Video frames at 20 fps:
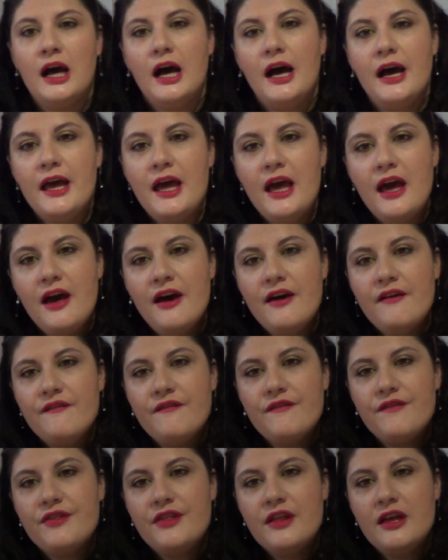I
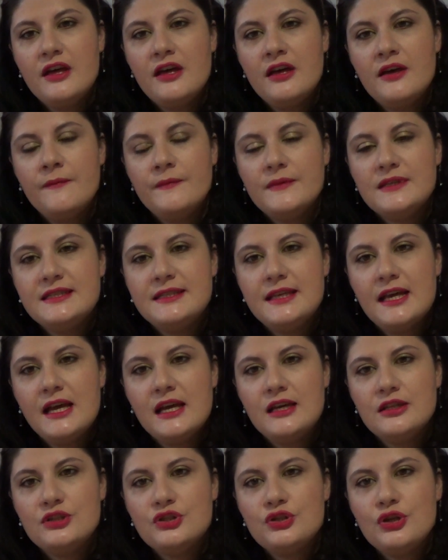have the
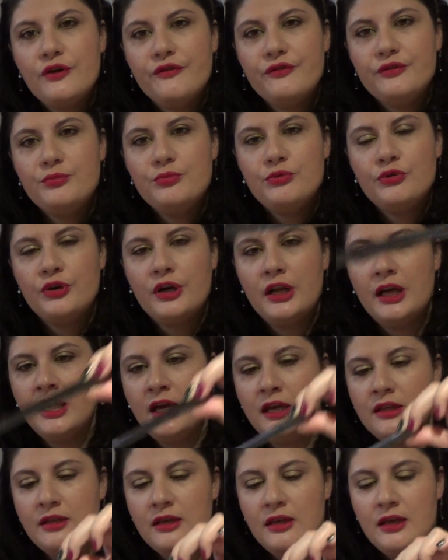shade Soft
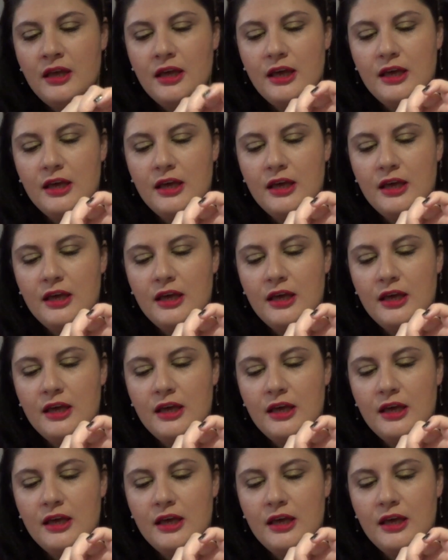Brunette,